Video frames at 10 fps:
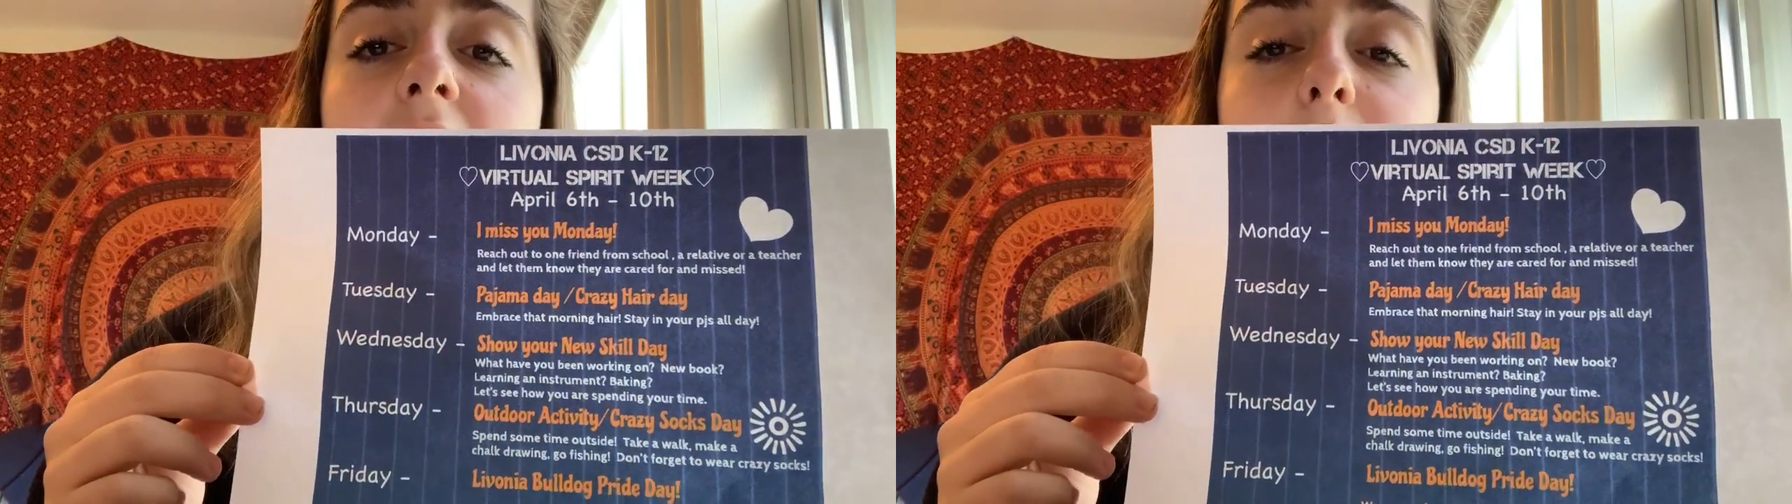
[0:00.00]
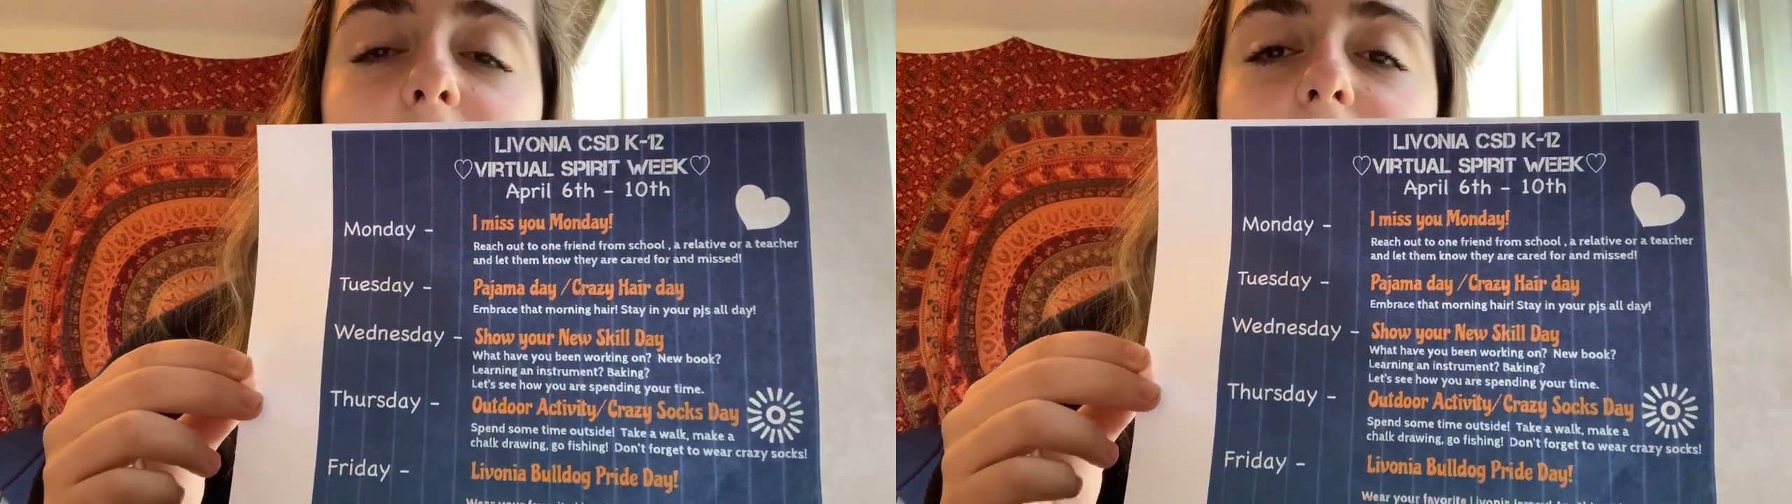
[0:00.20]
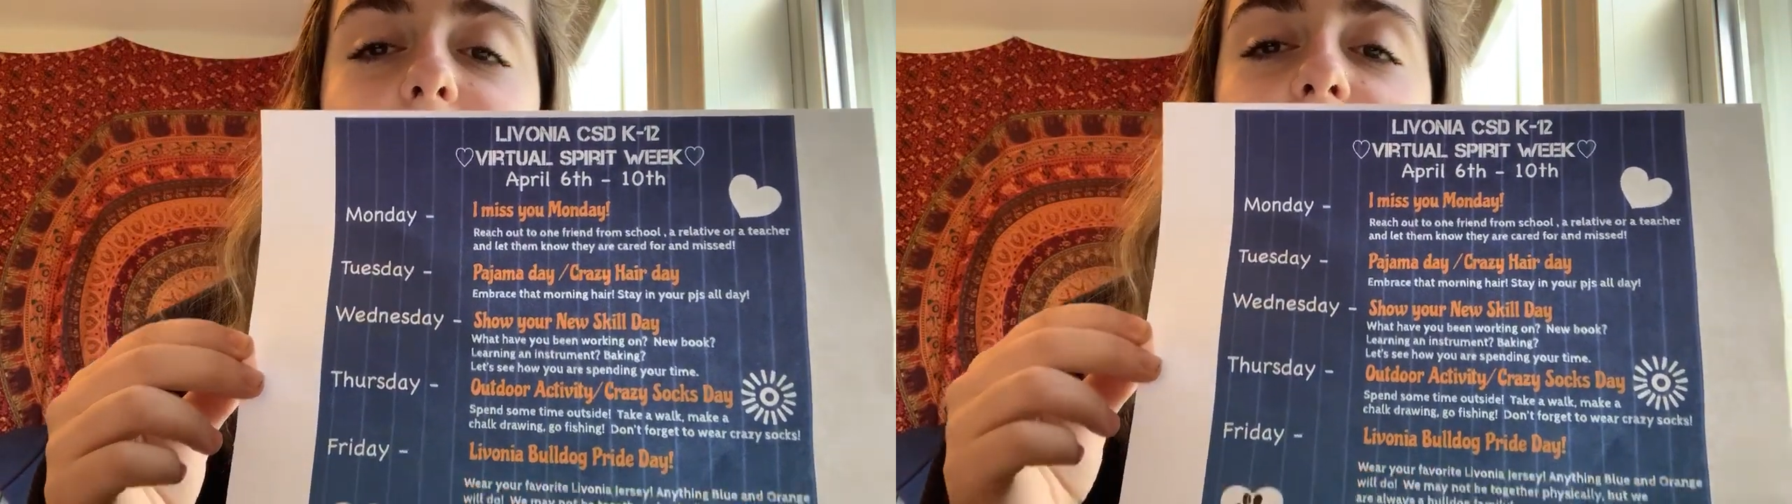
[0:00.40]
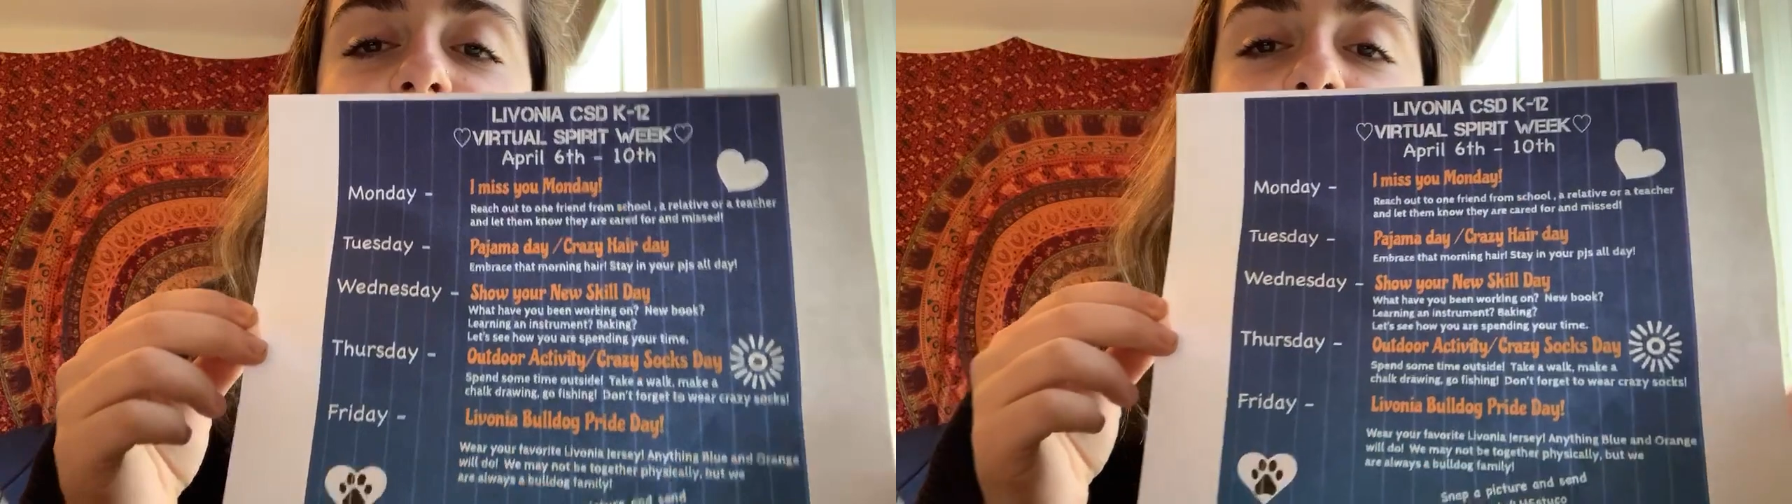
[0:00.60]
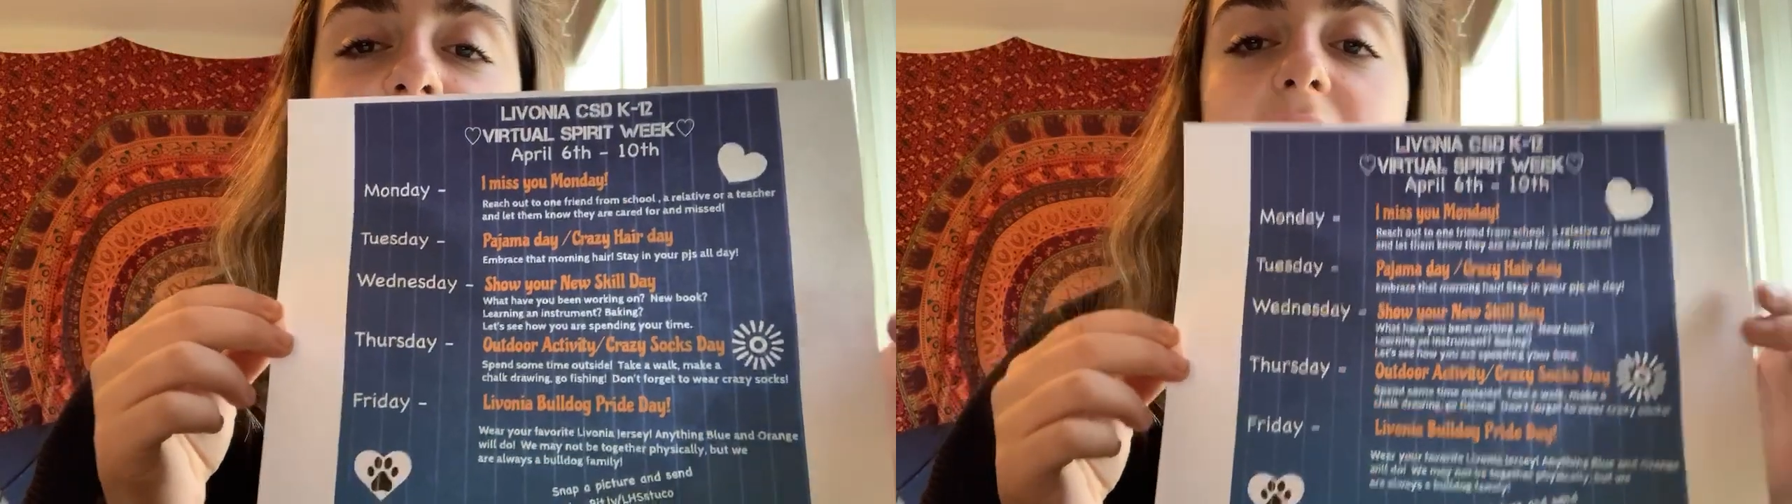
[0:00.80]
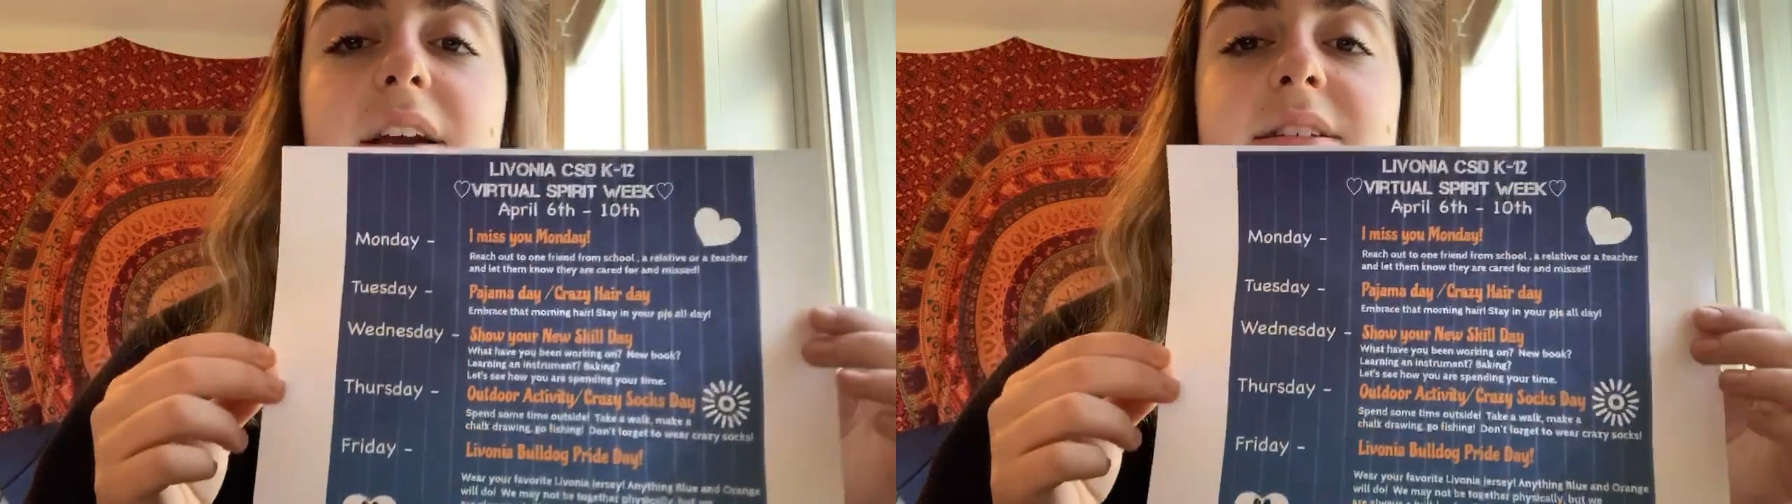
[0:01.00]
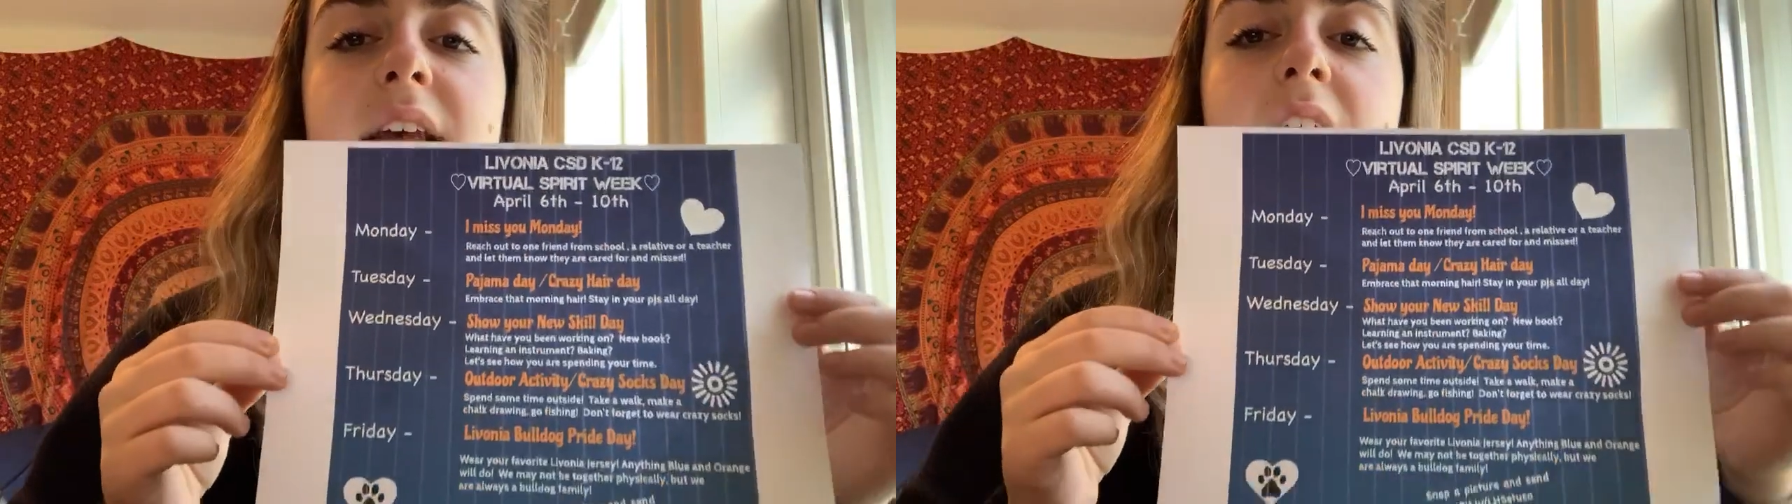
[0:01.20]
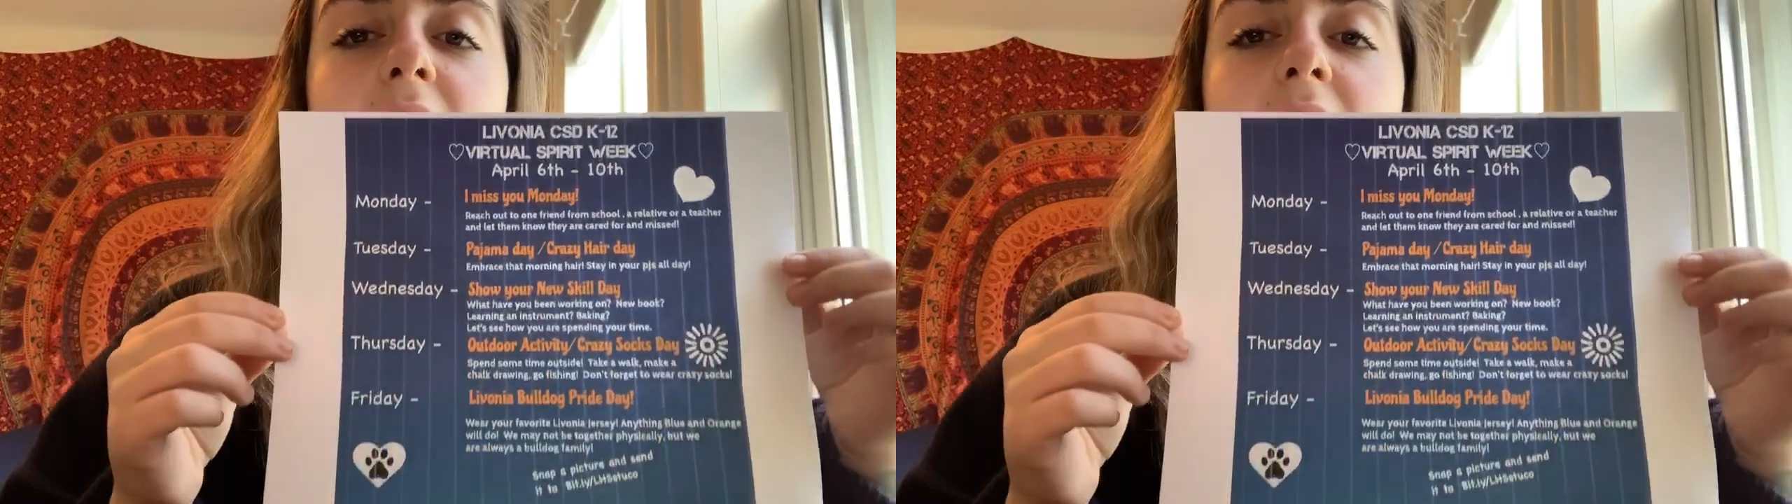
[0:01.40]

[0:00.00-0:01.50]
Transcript: and wear those crazy socks.